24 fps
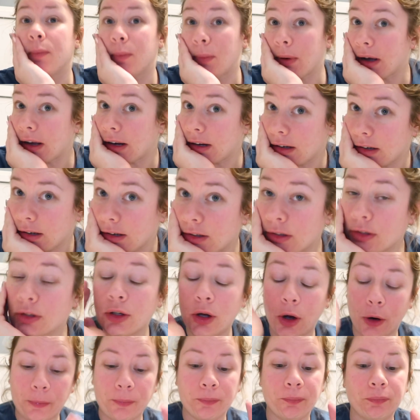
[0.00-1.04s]
but
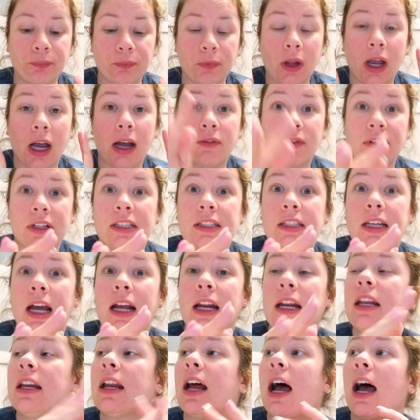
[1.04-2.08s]
so I've
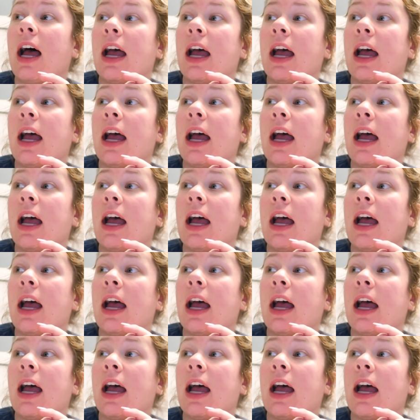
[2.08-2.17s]
decided